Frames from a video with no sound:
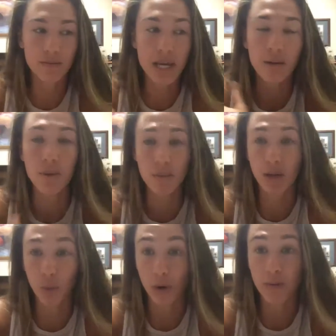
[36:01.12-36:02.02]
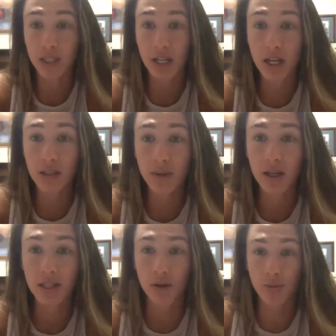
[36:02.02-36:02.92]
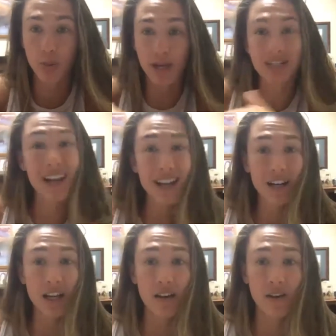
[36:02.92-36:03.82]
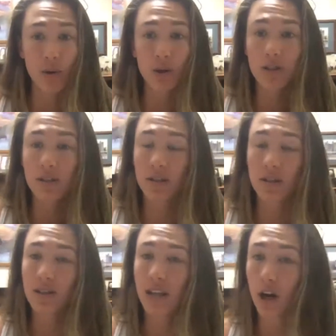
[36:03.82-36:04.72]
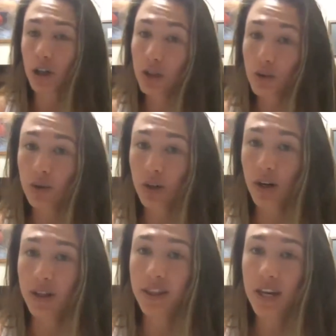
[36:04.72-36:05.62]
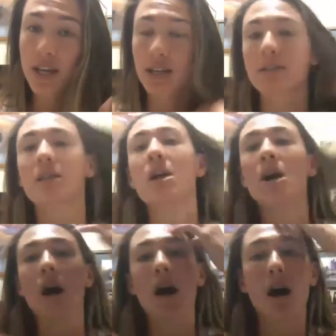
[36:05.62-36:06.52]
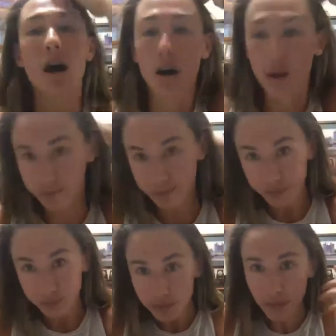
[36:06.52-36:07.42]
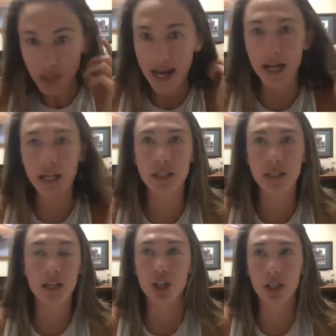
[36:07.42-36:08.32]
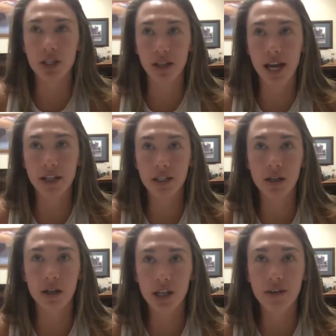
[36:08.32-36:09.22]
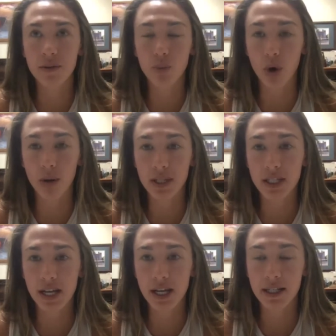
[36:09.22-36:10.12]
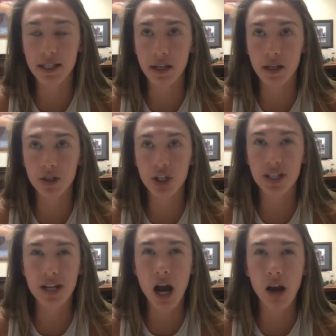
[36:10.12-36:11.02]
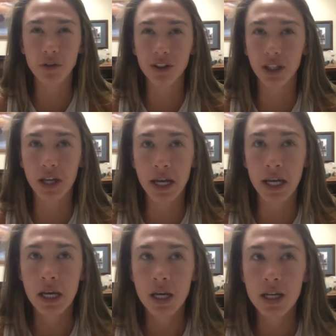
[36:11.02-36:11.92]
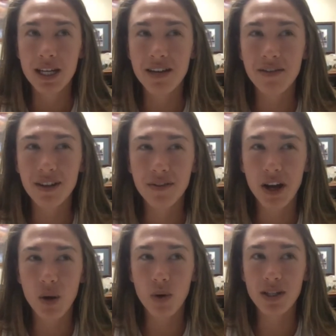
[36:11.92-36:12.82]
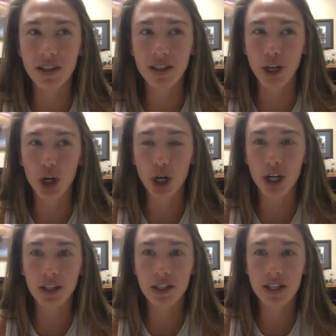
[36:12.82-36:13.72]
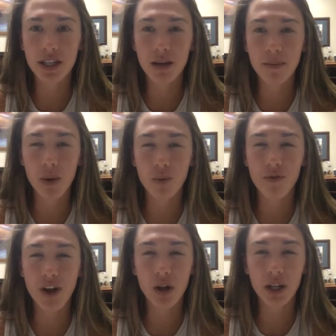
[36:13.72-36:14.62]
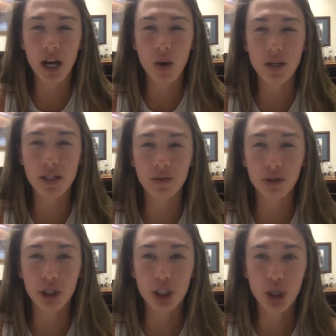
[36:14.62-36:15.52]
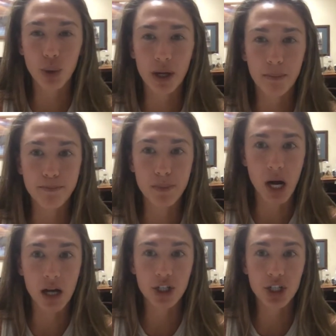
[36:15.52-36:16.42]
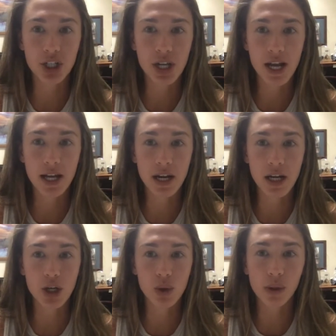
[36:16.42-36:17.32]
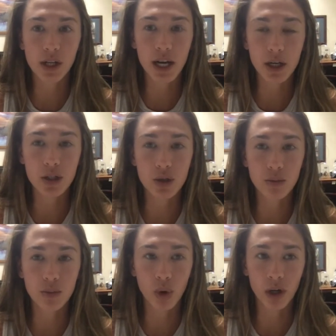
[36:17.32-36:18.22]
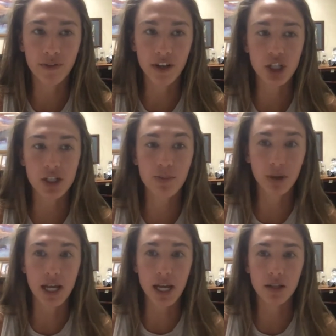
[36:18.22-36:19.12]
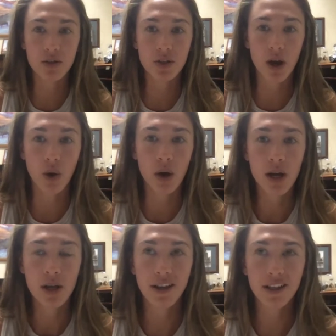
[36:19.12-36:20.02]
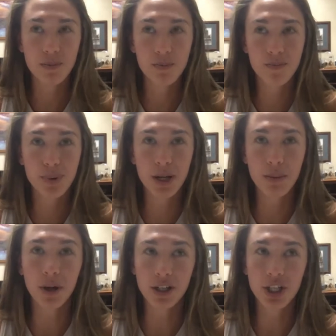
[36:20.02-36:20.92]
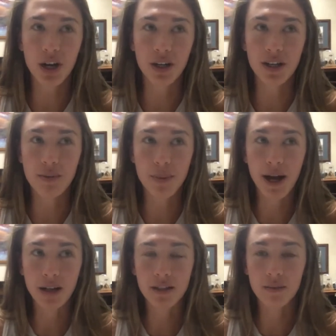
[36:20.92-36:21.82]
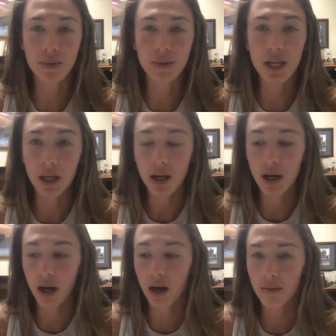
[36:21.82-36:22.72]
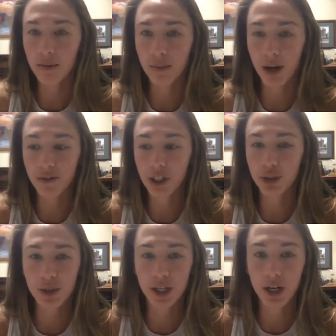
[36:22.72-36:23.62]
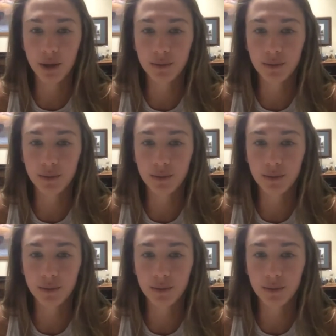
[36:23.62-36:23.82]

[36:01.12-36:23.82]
made me make more mistakes because I was playing tentative. I was scared to do certain things. And it just led to even more mistakes and just not really, even if I wasn't like hurting the team, I felt like I wasn't really doing much. And I knew that I could do more if I just played. So that's pretty much how it impacted me my freshman year.